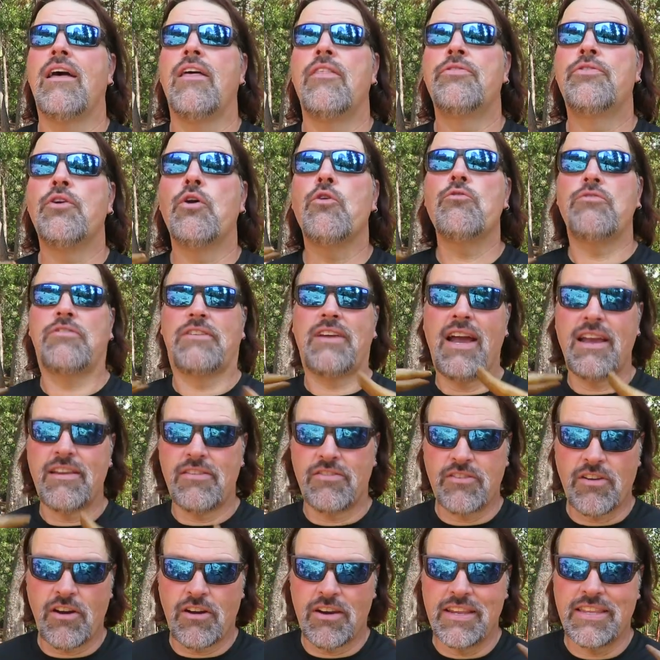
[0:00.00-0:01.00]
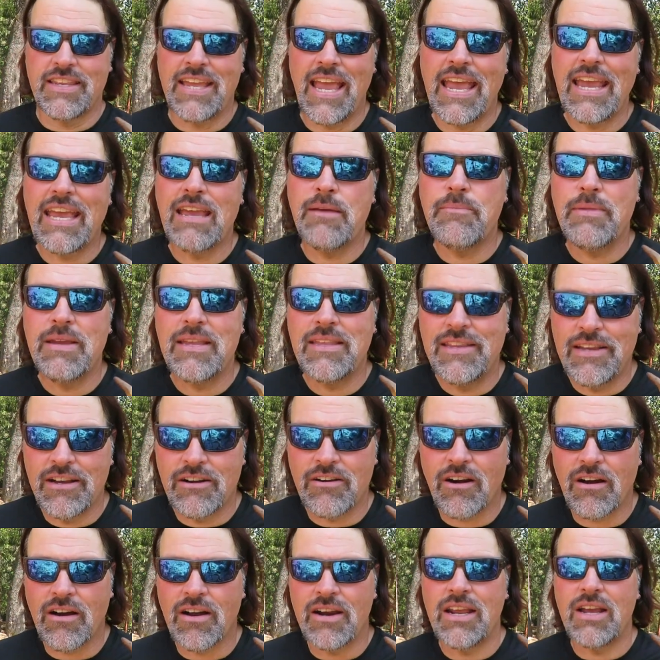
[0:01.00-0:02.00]
Those guys started taking me
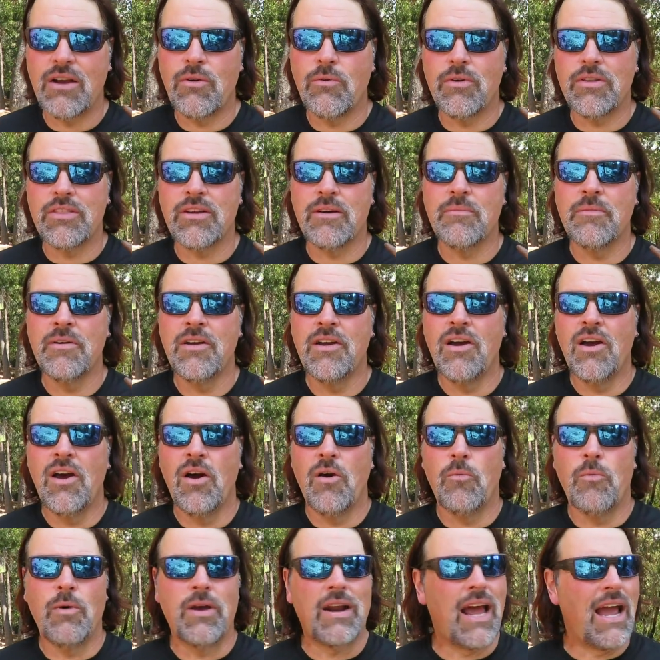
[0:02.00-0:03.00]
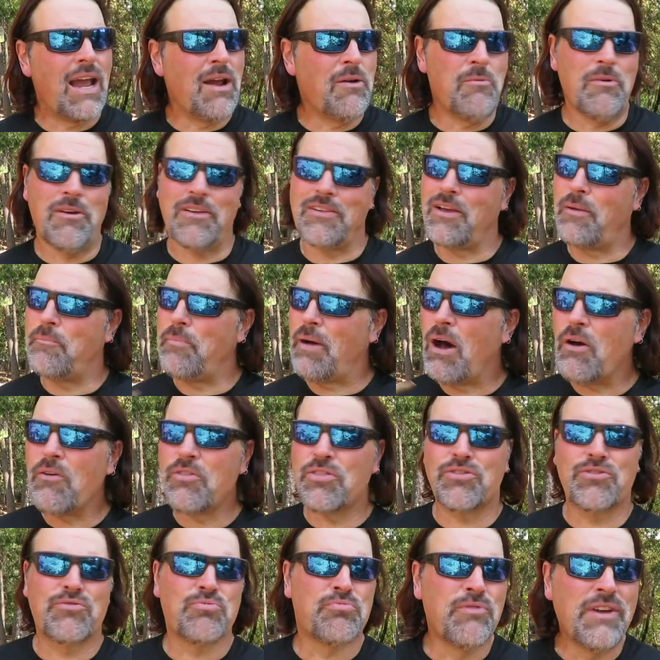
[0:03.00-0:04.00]
deer hunting with them when I was
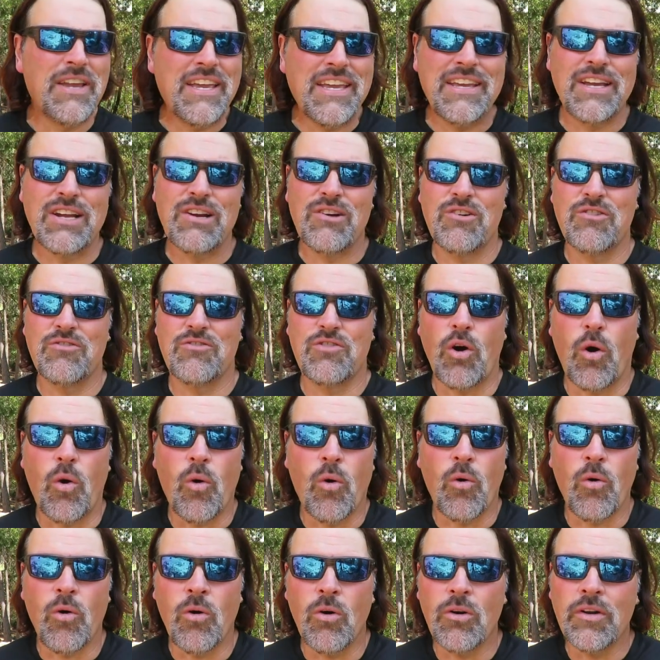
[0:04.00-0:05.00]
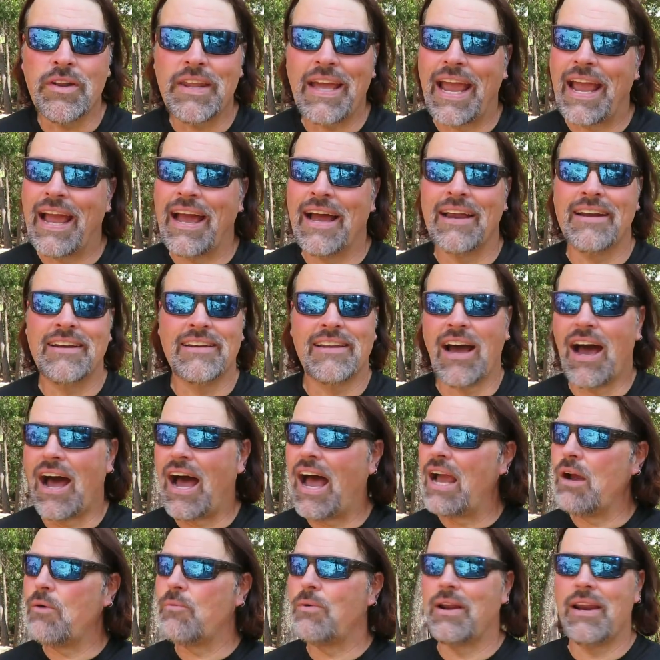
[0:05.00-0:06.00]
about 3 years old, and
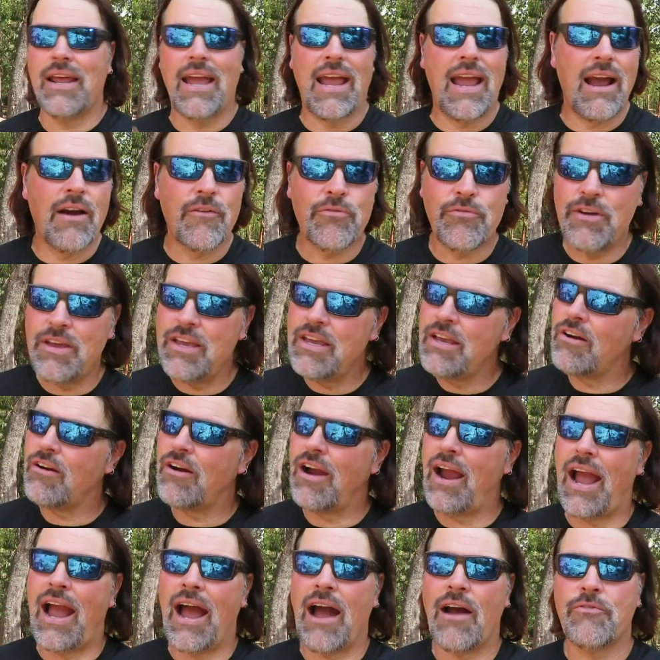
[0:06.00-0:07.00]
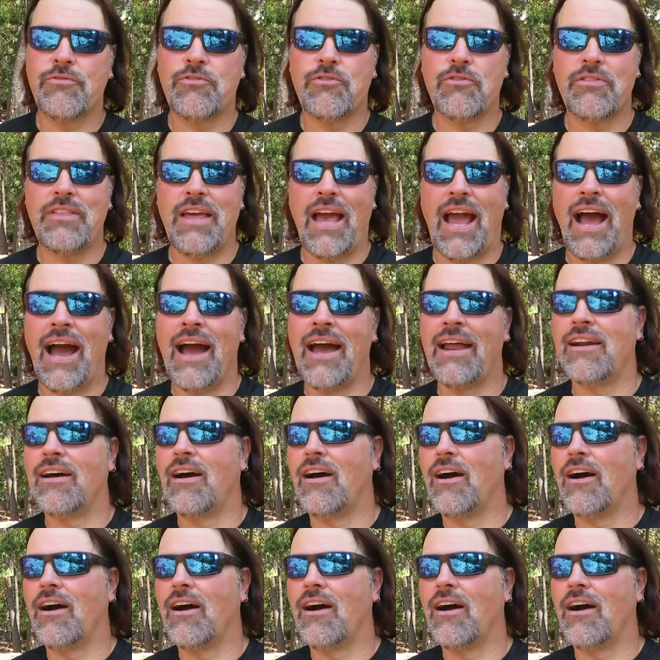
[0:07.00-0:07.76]
I went every year after that.